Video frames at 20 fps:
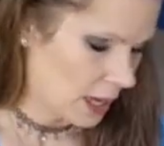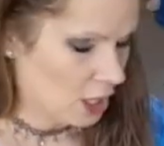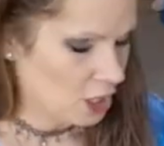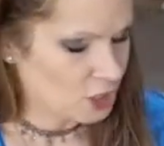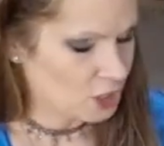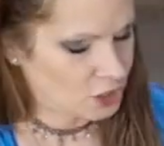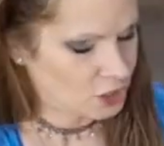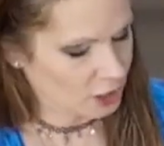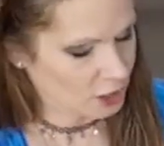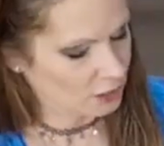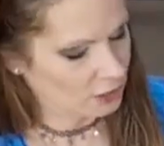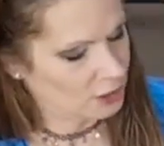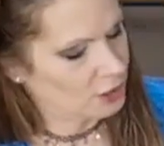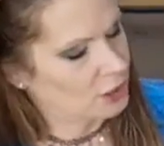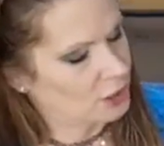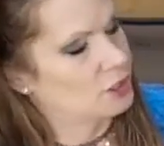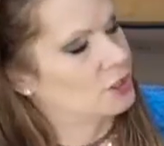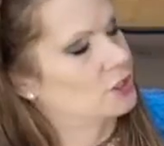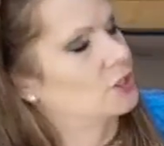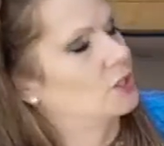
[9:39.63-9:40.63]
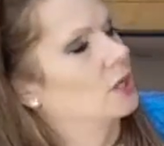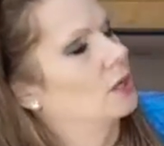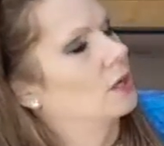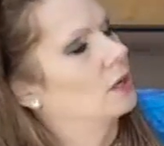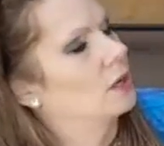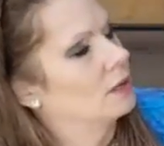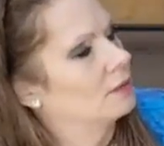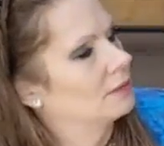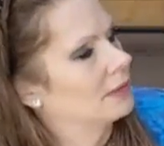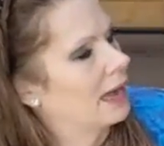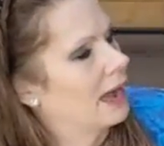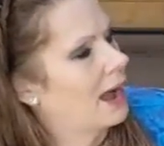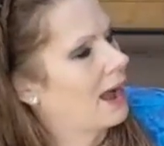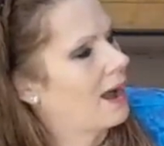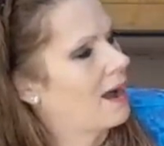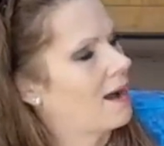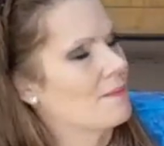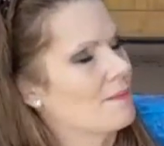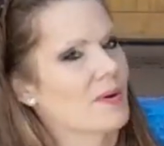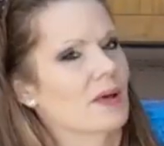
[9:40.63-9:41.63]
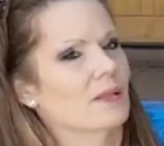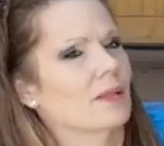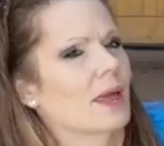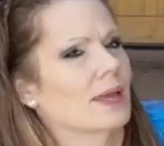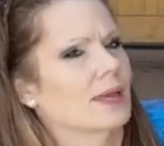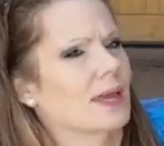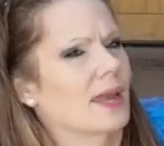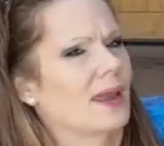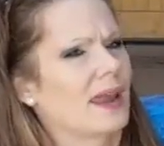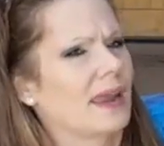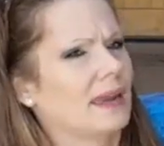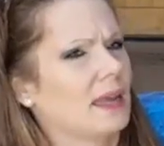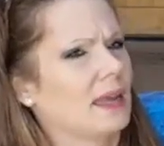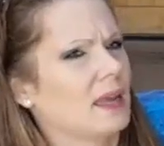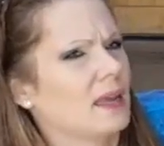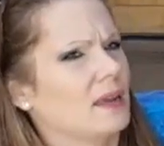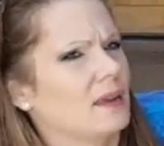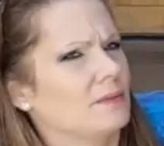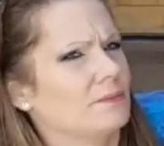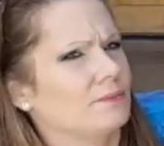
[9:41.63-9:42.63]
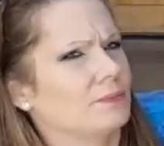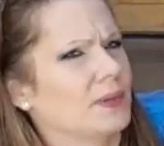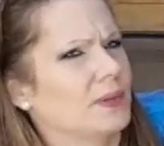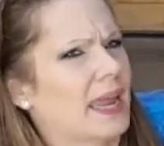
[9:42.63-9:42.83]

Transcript: She looks like any